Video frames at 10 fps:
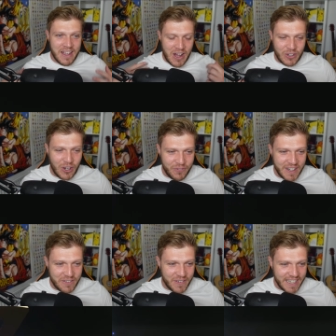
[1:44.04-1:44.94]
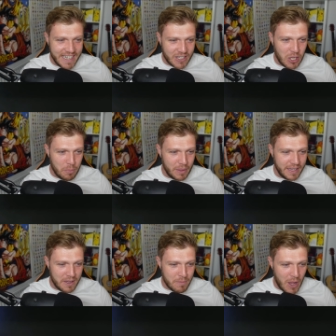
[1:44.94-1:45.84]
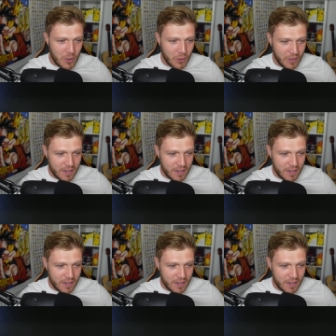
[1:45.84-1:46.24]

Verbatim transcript: I've got a funny feeling it could be the emote.